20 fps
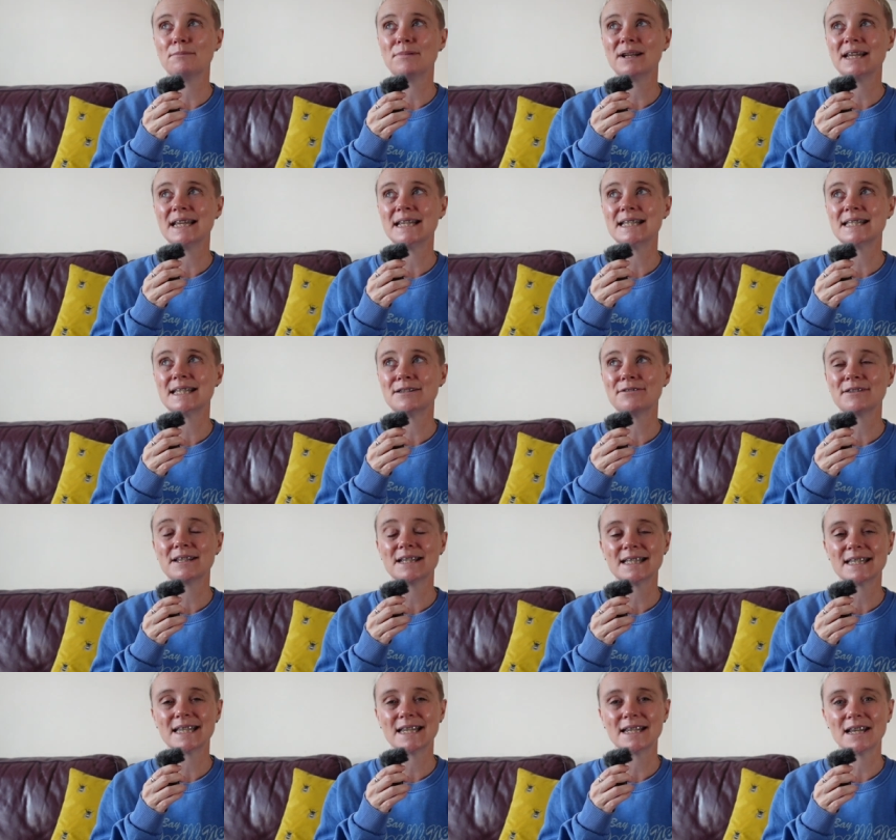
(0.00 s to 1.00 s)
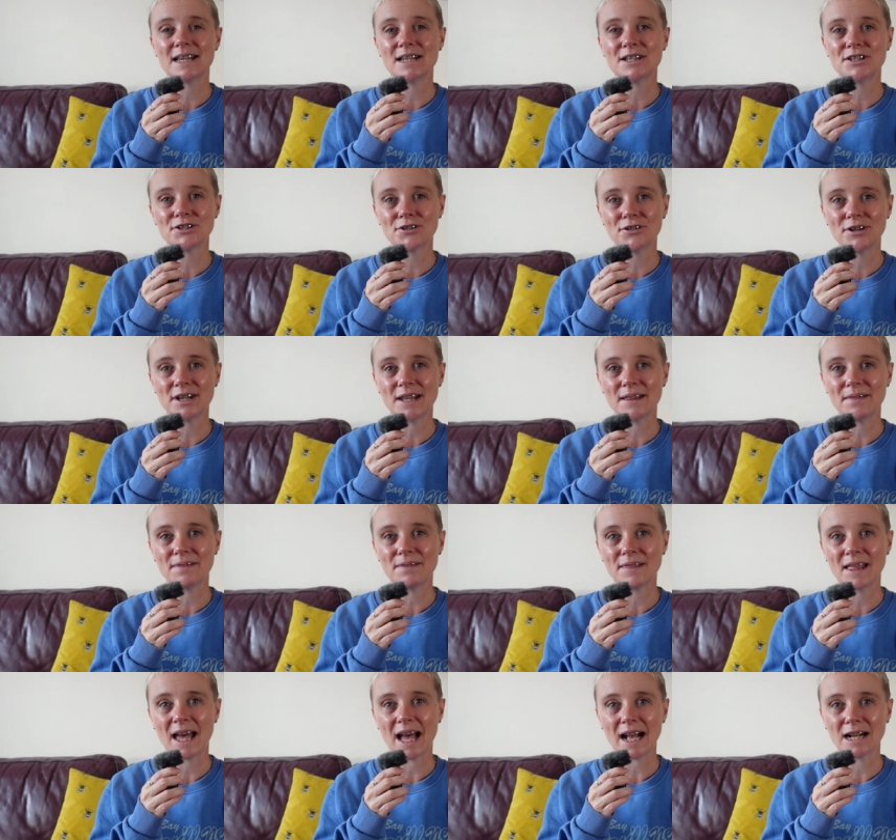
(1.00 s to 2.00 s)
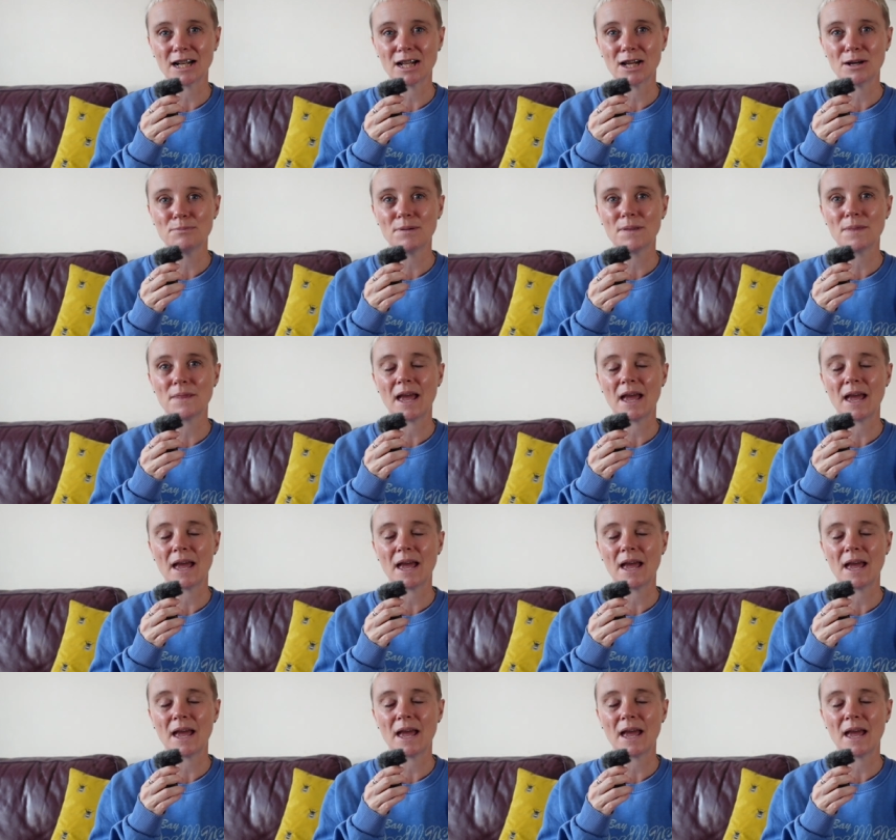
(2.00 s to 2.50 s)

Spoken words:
please do consider joining that club.